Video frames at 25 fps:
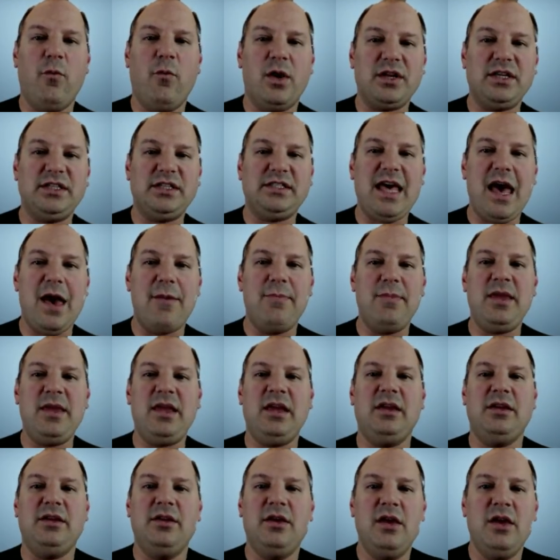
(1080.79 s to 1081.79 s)
What does that
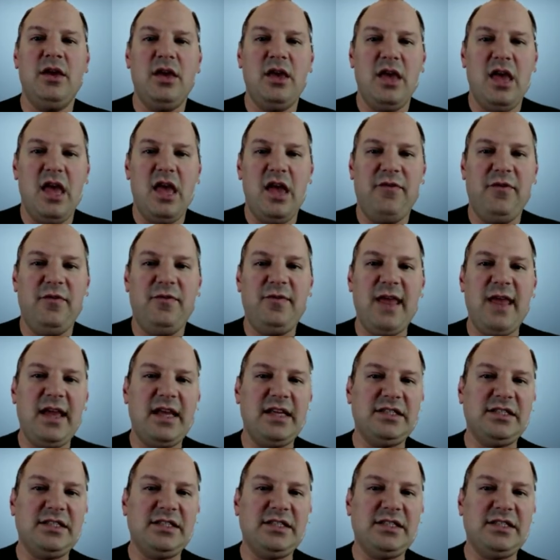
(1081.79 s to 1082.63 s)
mean? If you've taken